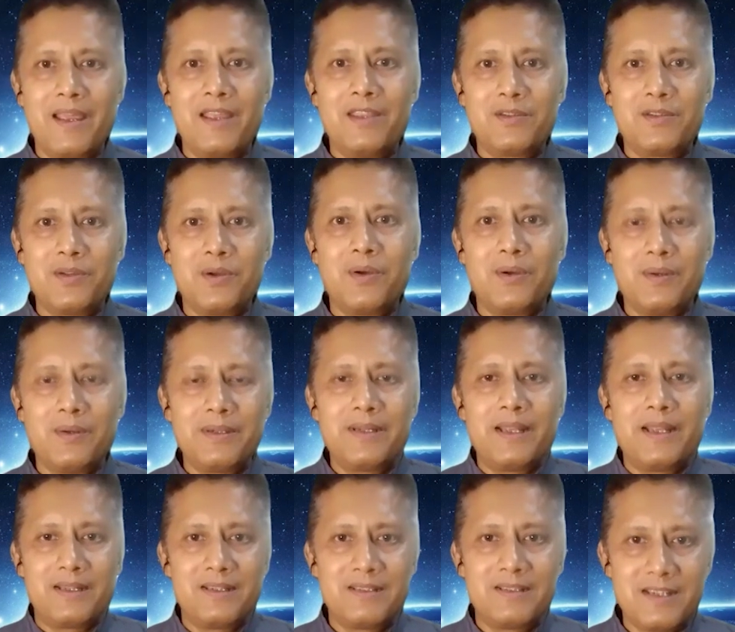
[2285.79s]
So
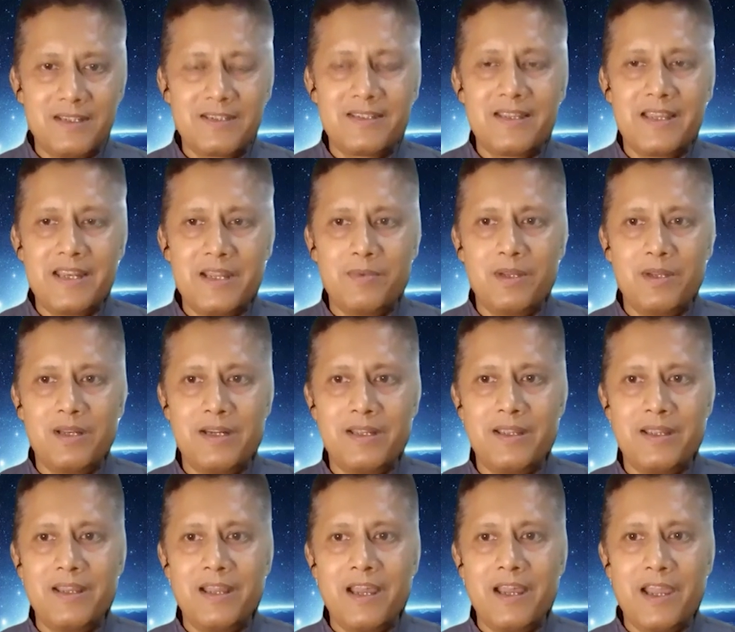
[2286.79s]
that is
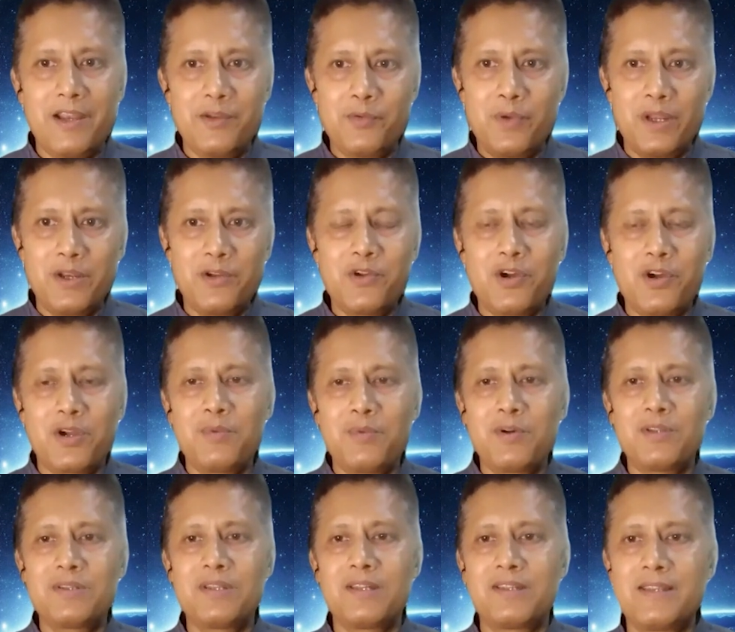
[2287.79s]
sustainability. And when you talk
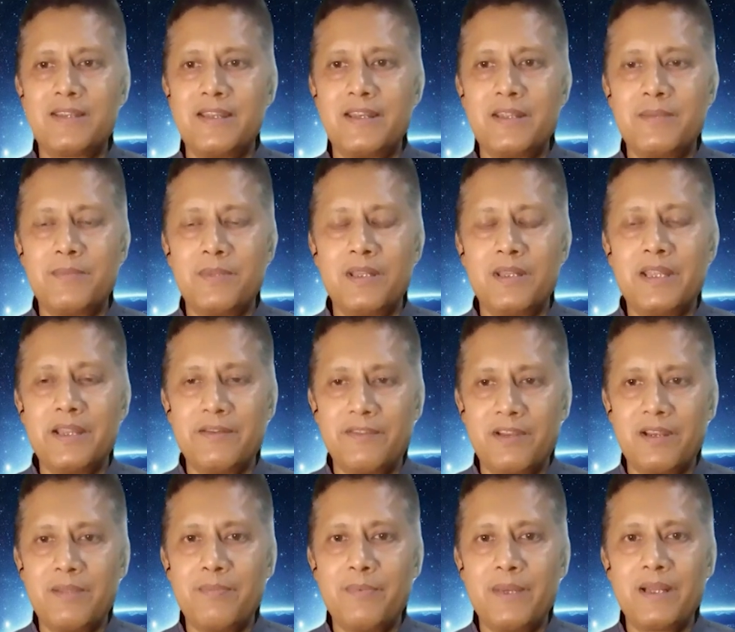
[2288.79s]
about sustainable
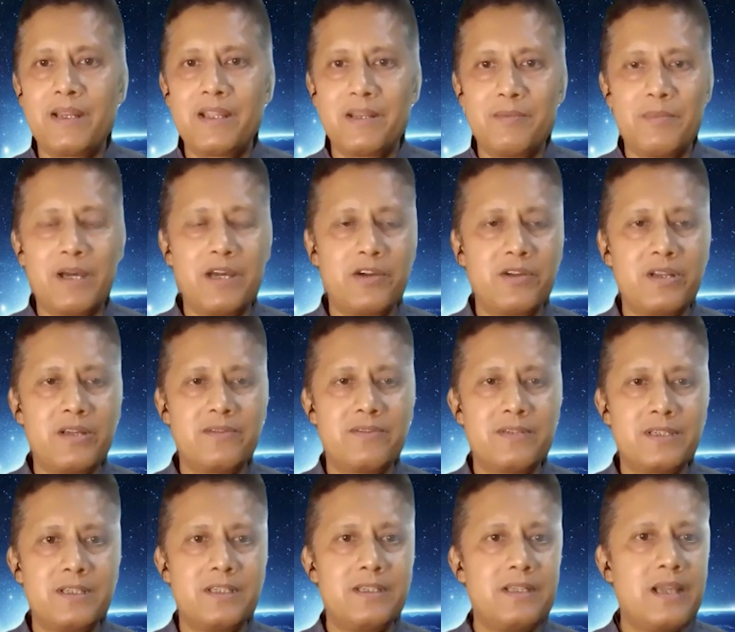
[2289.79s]
development and
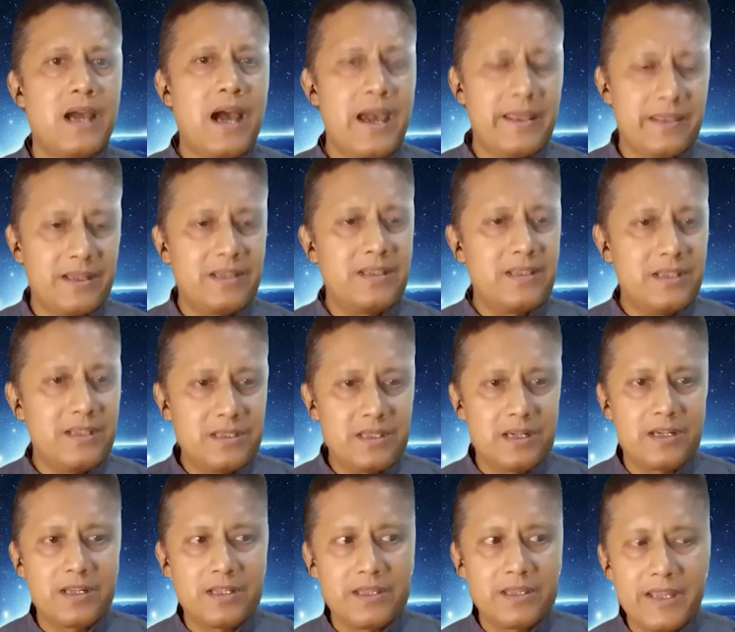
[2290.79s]
biodiversity, I think these
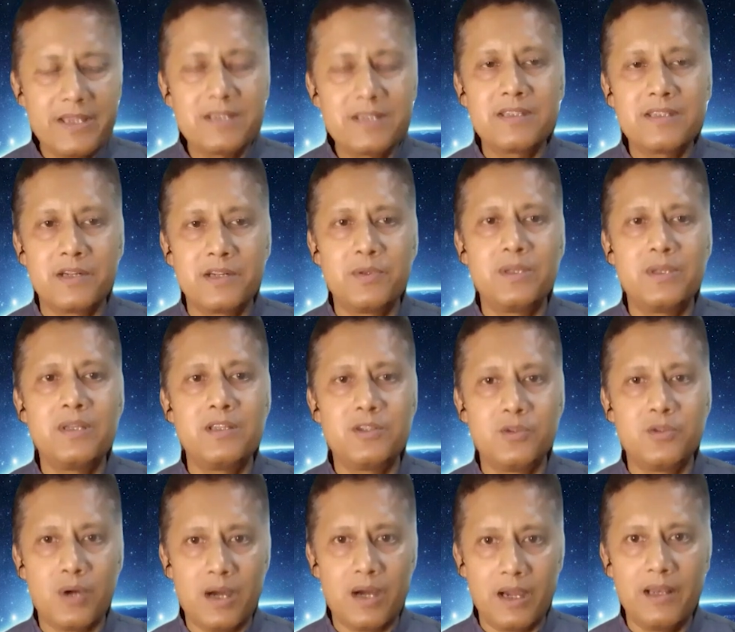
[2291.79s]
are the things that we need
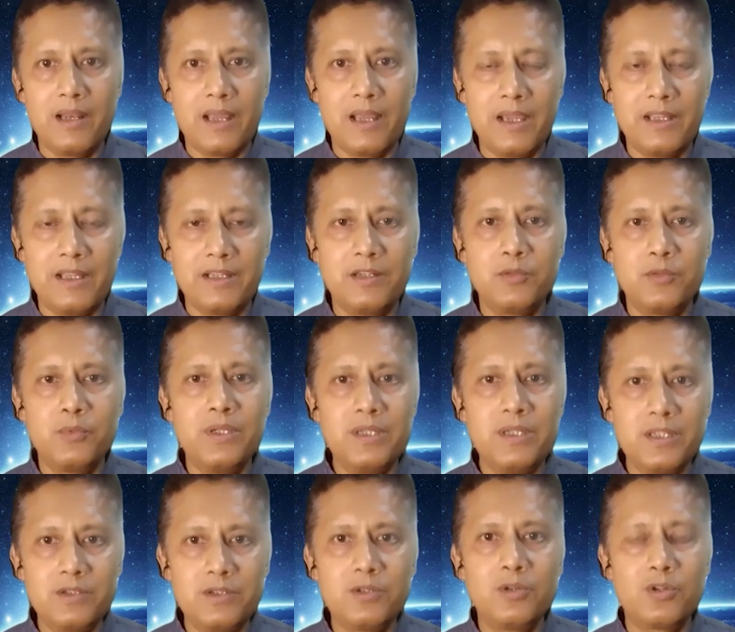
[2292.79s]
to highlight. We
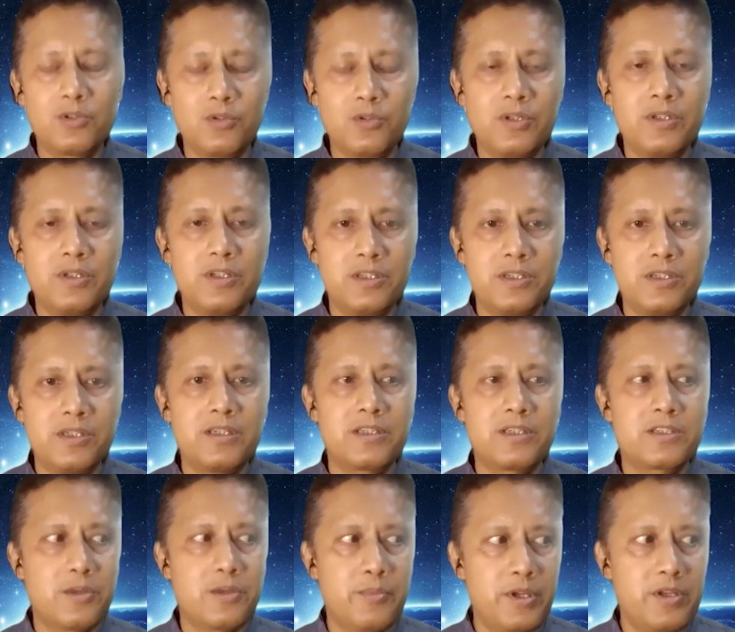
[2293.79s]
need to look to indigenous
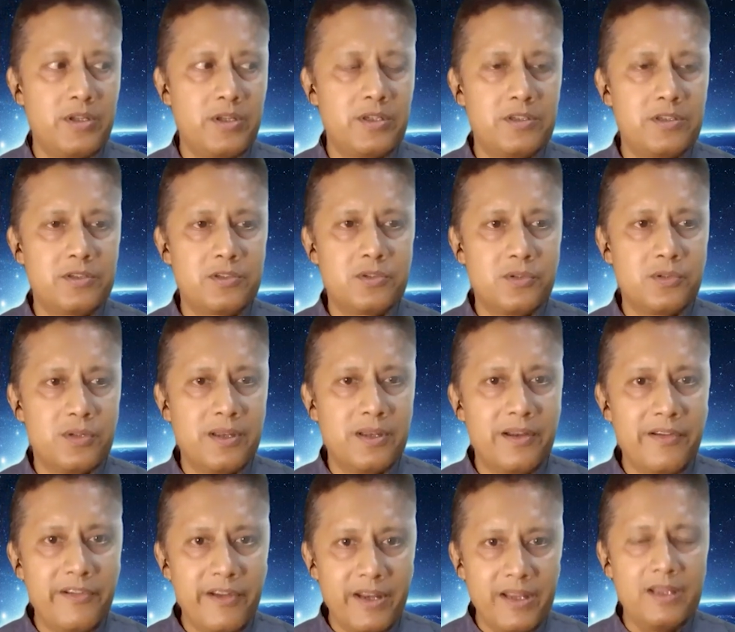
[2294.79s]
communities to
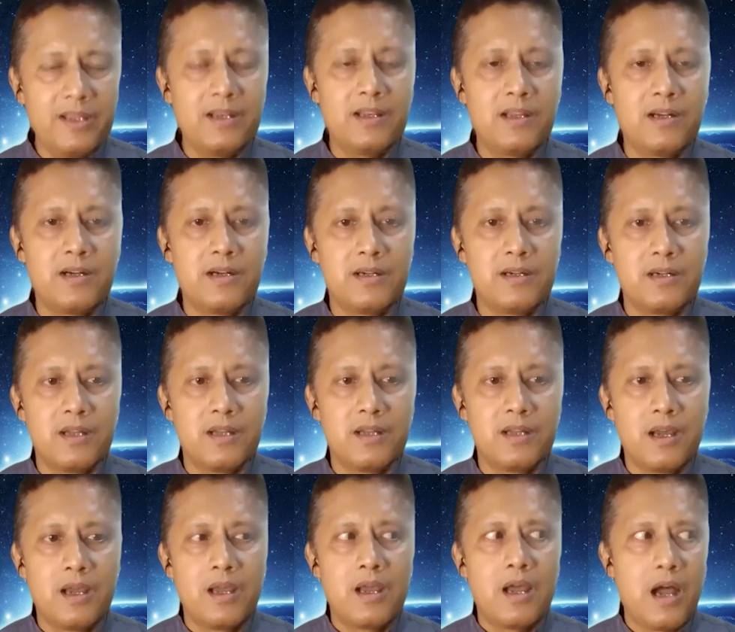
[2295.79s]
relearn
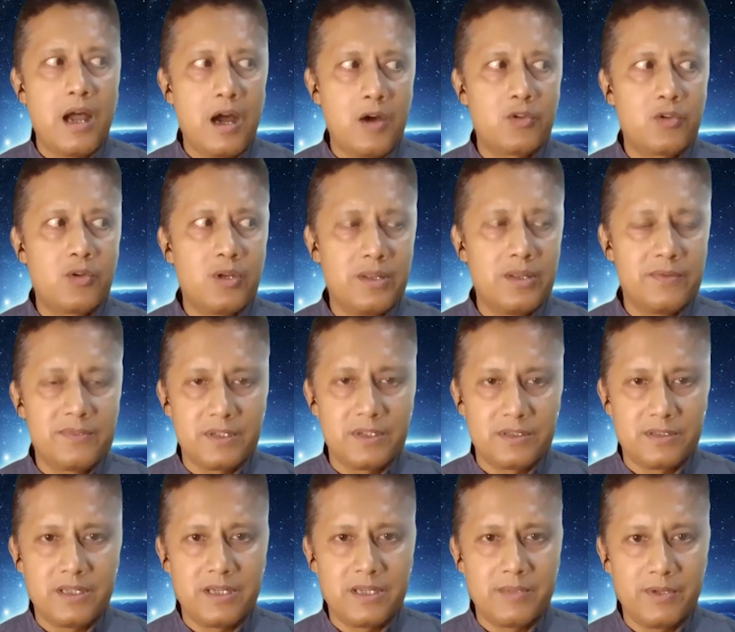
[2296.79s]
how to live
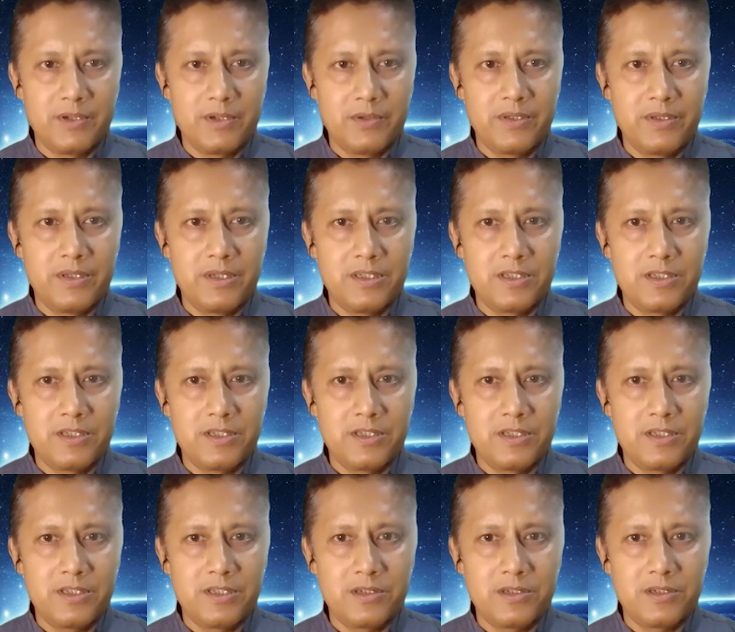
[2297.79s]
sustainably with nature.
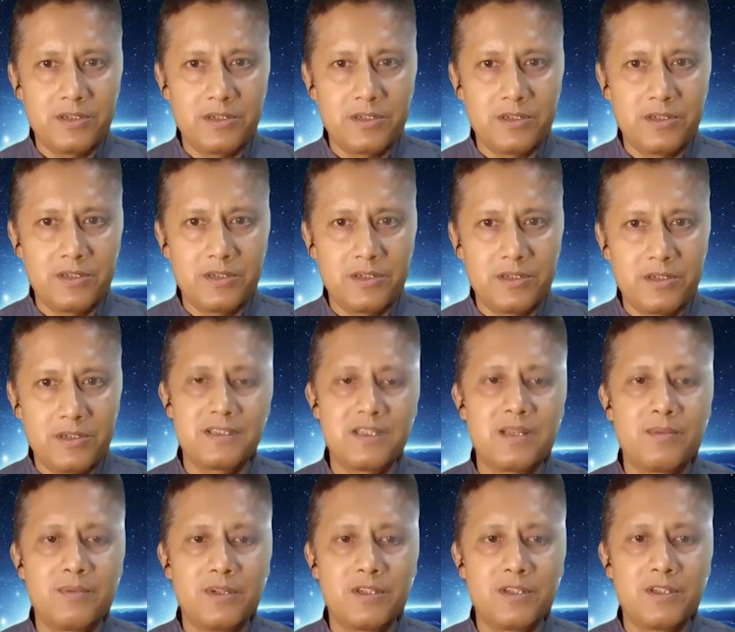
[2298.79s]
We have to
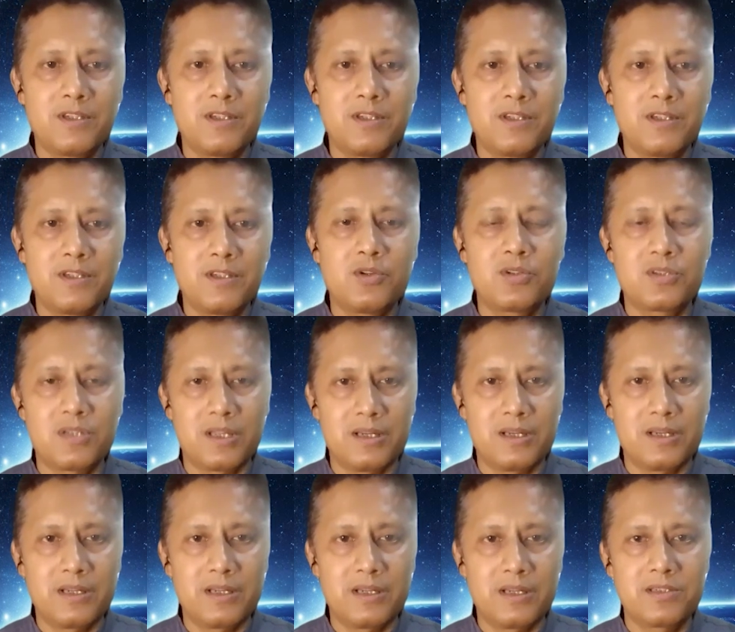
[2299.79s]
reestablish those connections
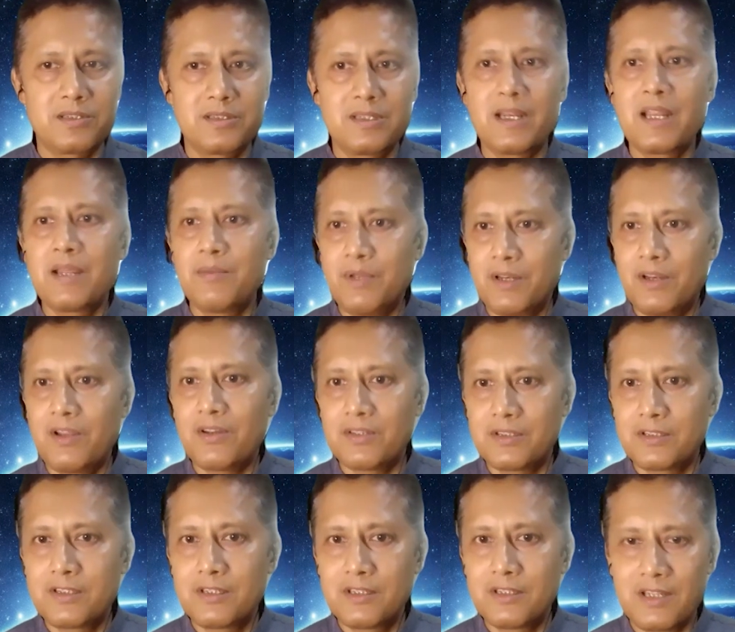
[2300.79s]
that have been lost.
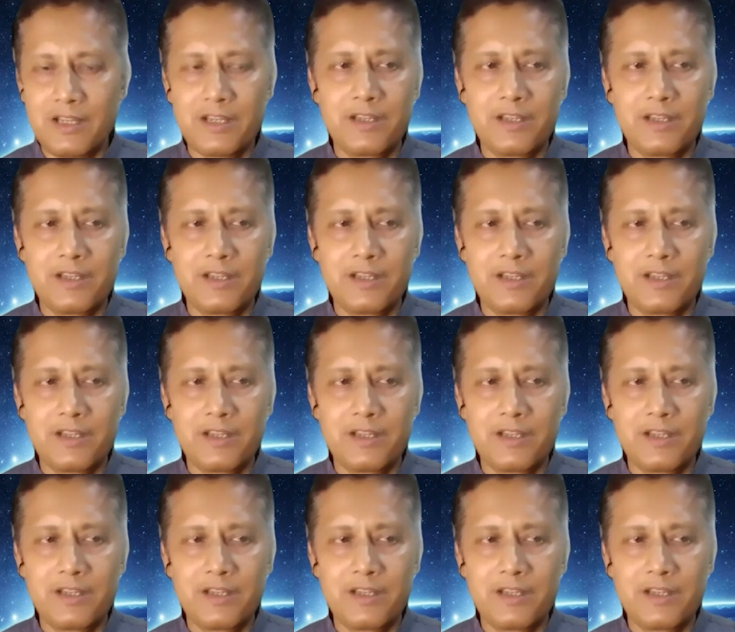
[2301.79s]
Thank you.